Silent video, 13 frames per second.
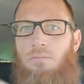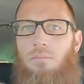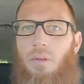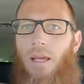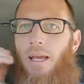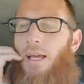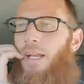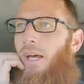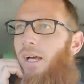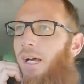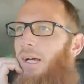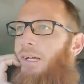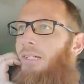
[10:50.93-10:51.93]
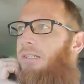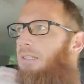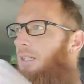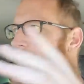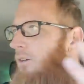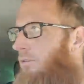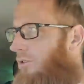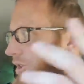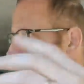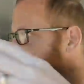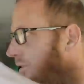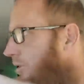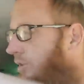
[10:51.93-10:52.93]
You know,
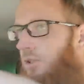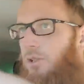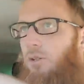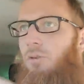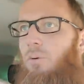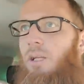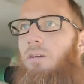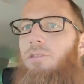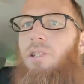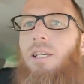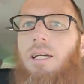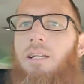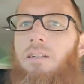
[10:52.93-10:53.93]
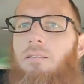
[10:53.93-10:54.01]
just you do it when you see it.